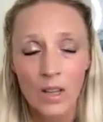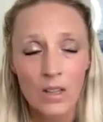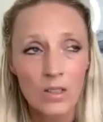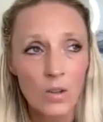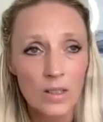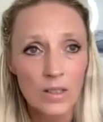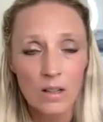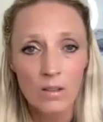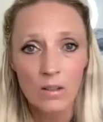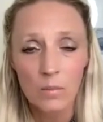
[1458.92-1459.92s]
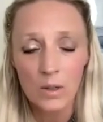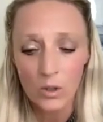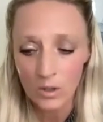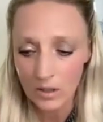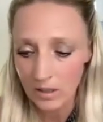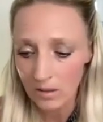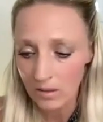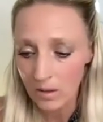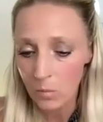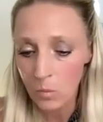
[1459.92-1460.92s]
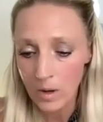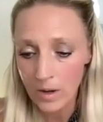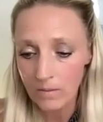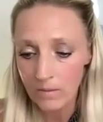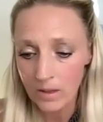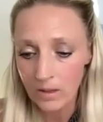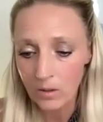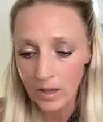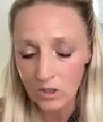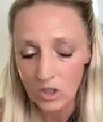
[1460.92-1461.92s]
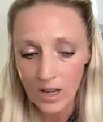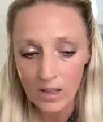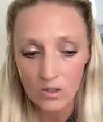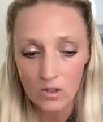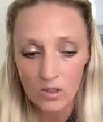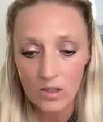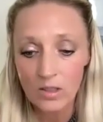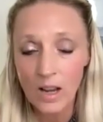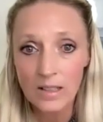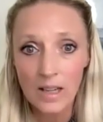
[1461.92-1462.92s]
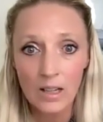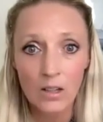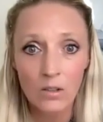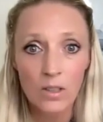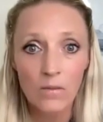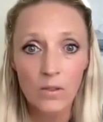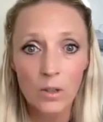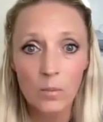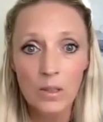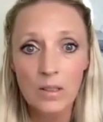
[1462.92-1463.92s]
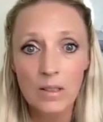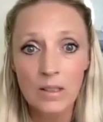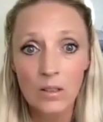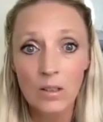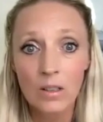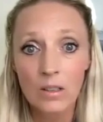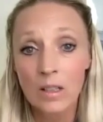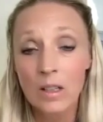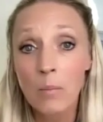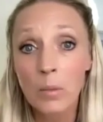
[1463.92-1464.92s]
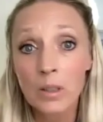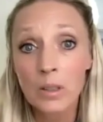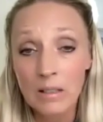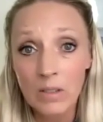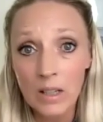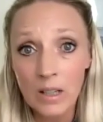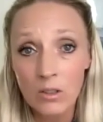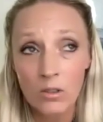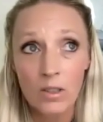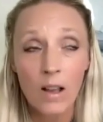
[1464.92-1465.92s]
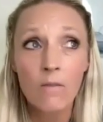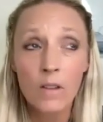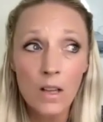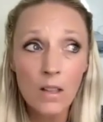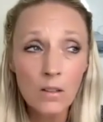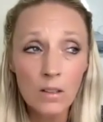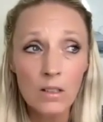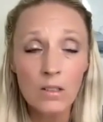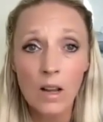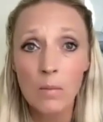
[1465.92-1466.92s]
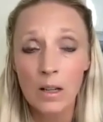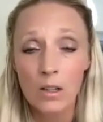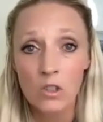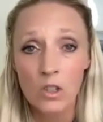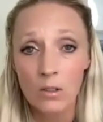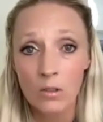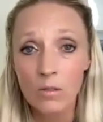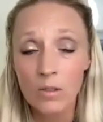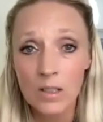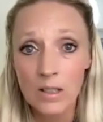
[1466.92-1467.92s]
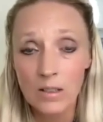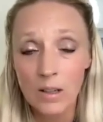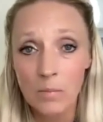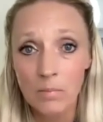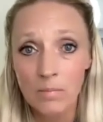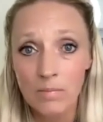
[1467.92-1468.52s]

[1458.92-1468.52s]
So I said a little bit earlier that one of the great challenges is not taking yourself or your business seriously, not believing in yourself. Another is not managing your nervous system.